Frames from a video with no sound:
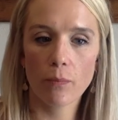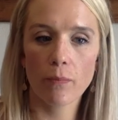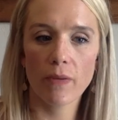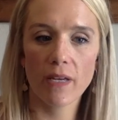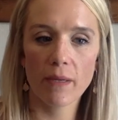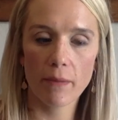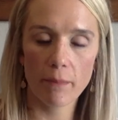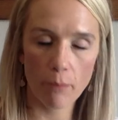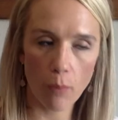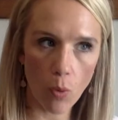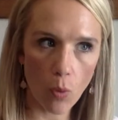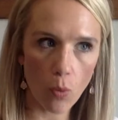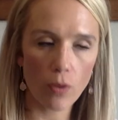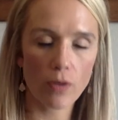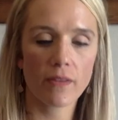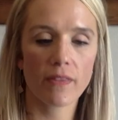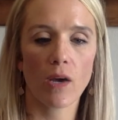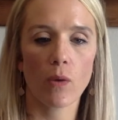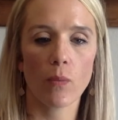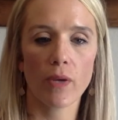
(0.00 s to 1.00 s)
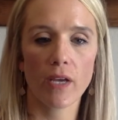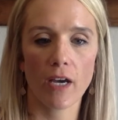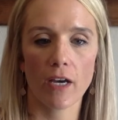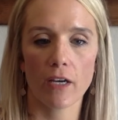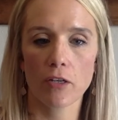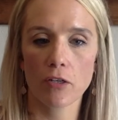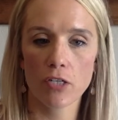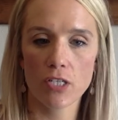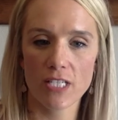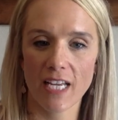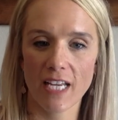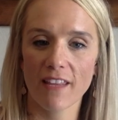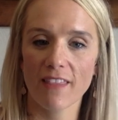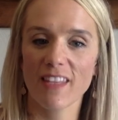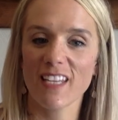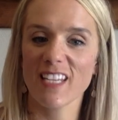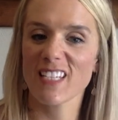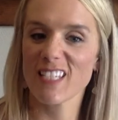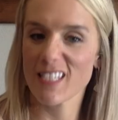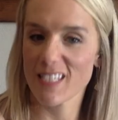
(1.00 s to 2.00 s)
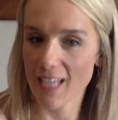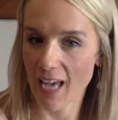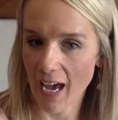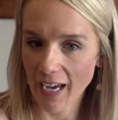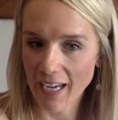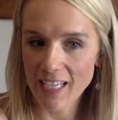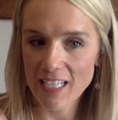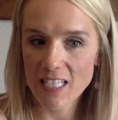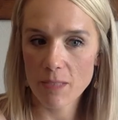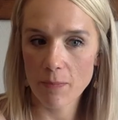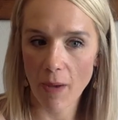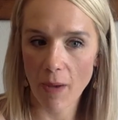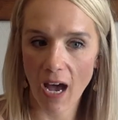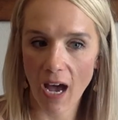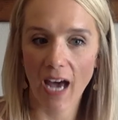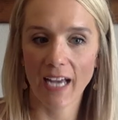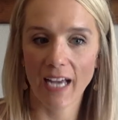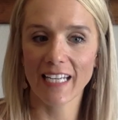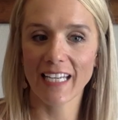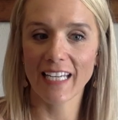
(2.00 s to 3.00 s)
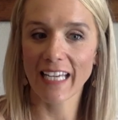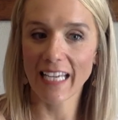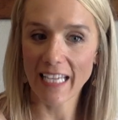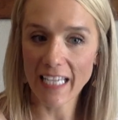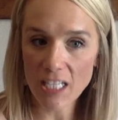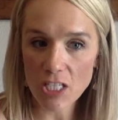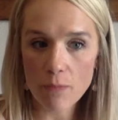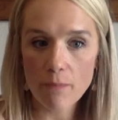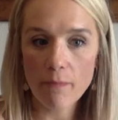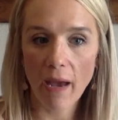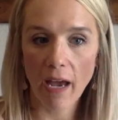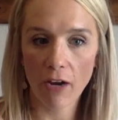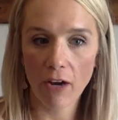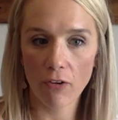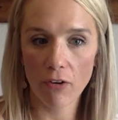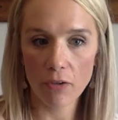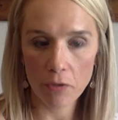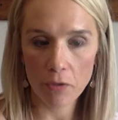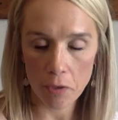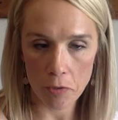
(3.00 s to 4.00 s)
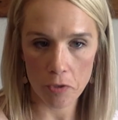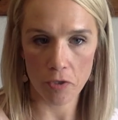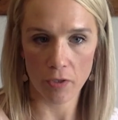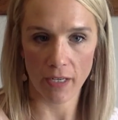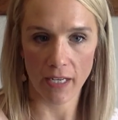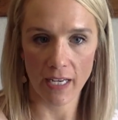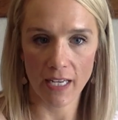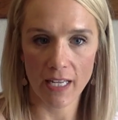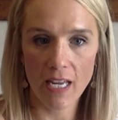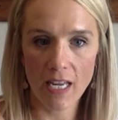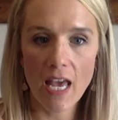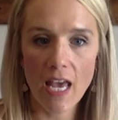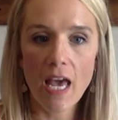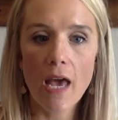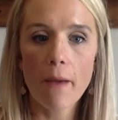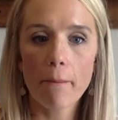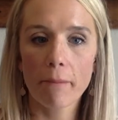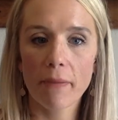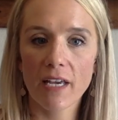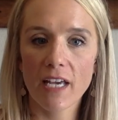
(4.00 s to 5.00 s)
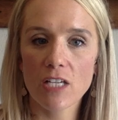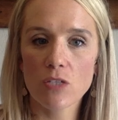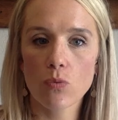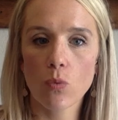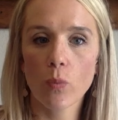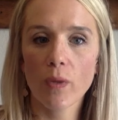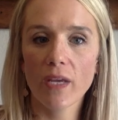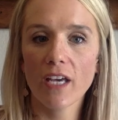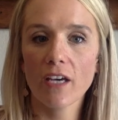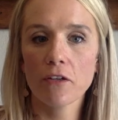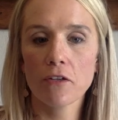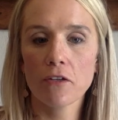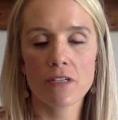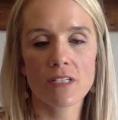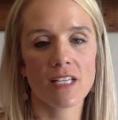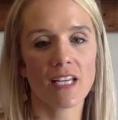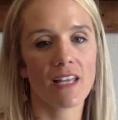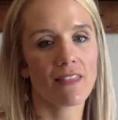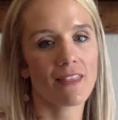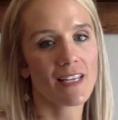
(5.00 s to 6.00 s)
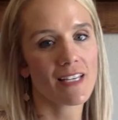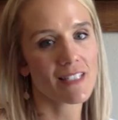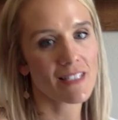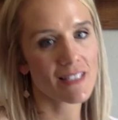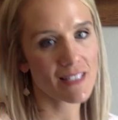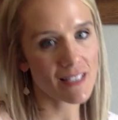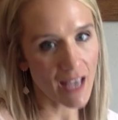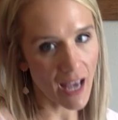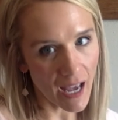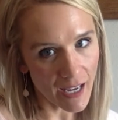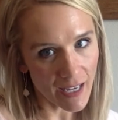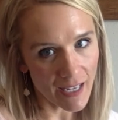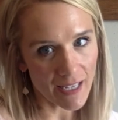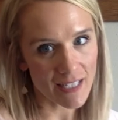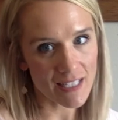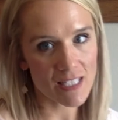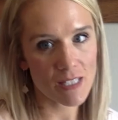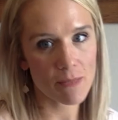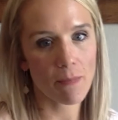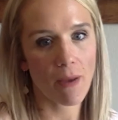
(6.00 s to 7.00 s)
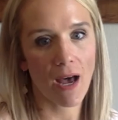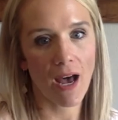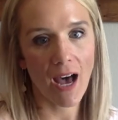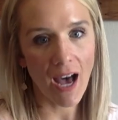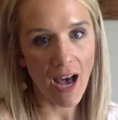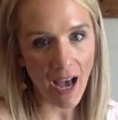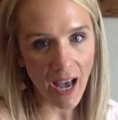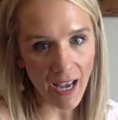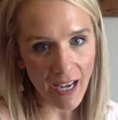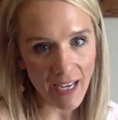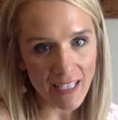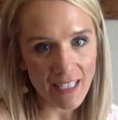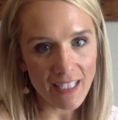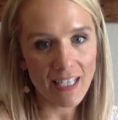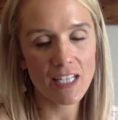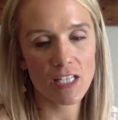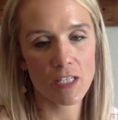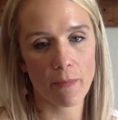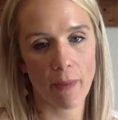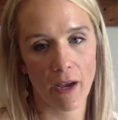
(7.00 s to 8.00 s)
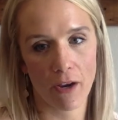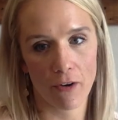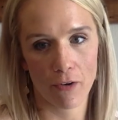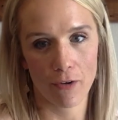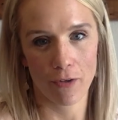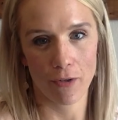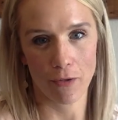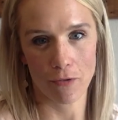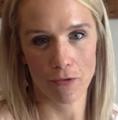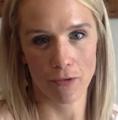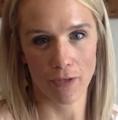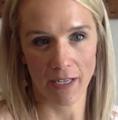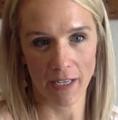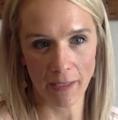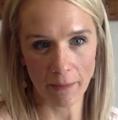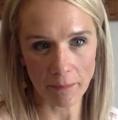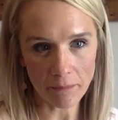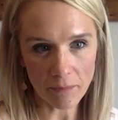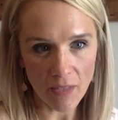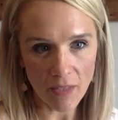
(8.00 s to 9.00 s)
important that we understand the science behind each macronutrient, because when we understand the science behind each macronutrient